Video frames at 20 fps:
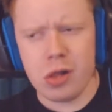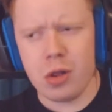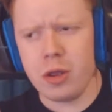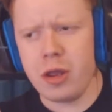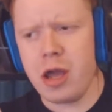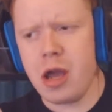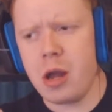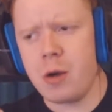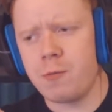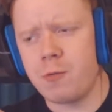
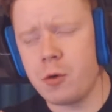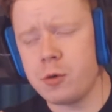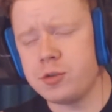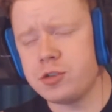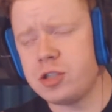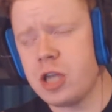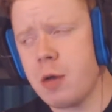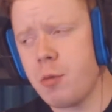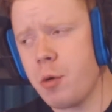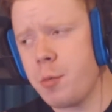All I had it
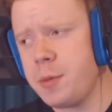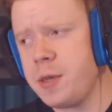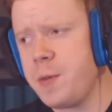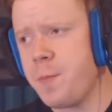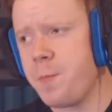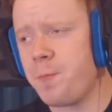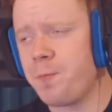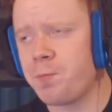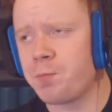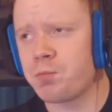for was double
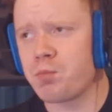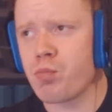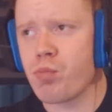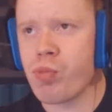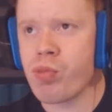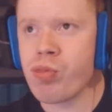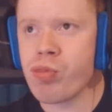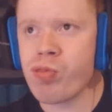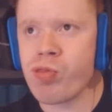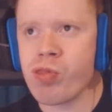meat.
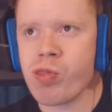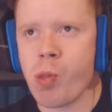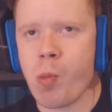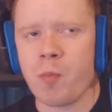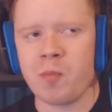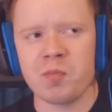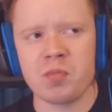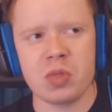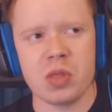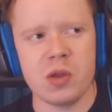
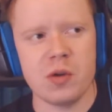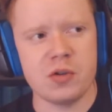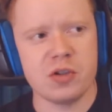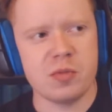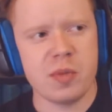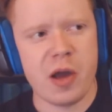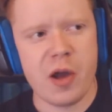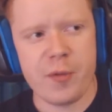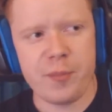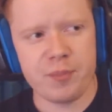It
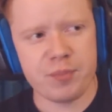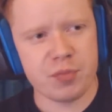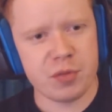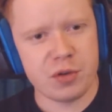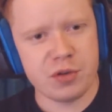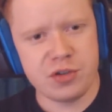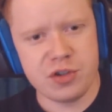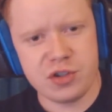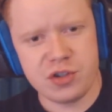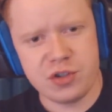was about
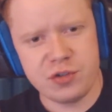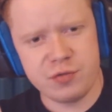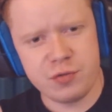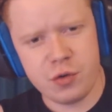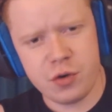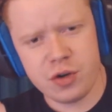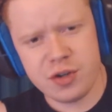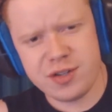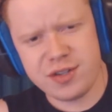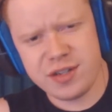
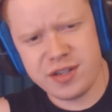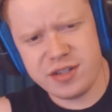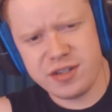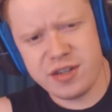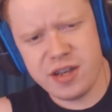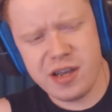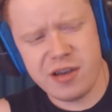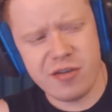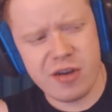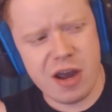64 to
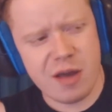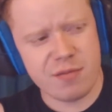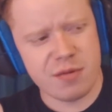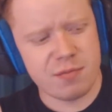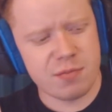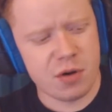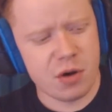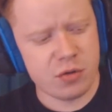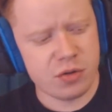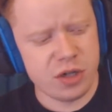68
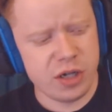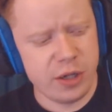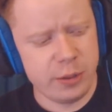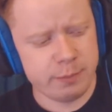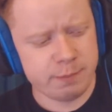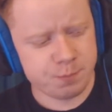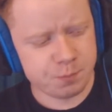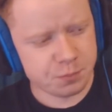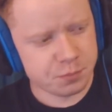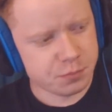grams of
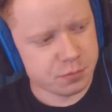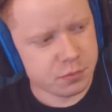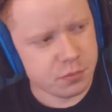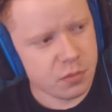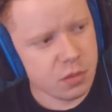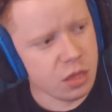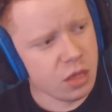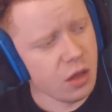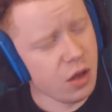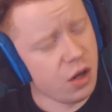protein,
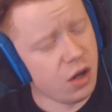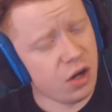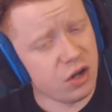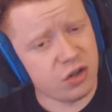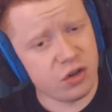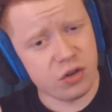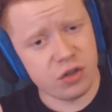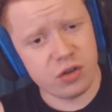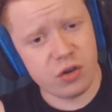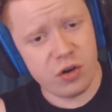
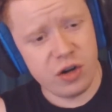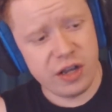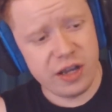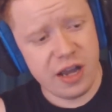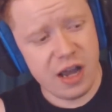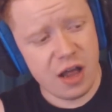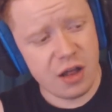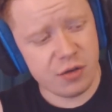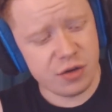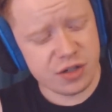
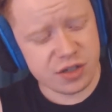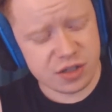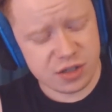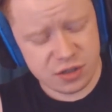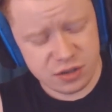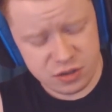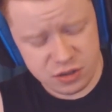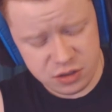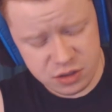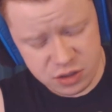130
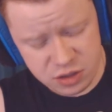calories,